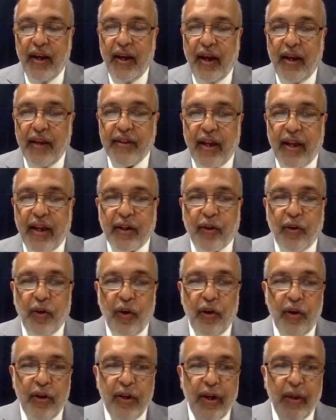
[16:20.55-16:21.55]
Is that
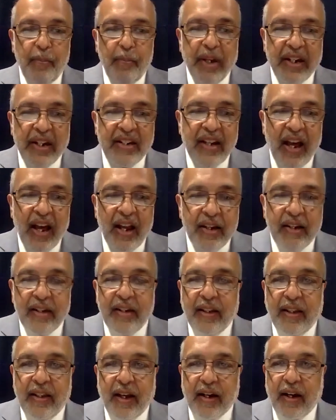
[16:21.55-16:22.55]
colonial
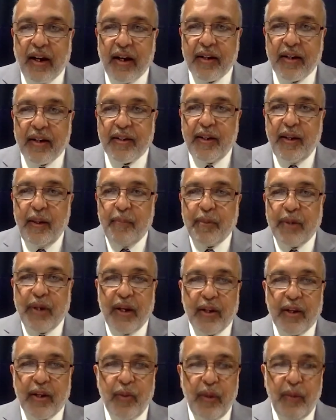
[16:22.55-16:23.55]
mentality that had seeped in
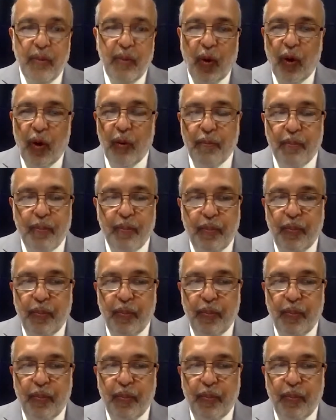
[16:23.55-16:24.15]
us? We have all,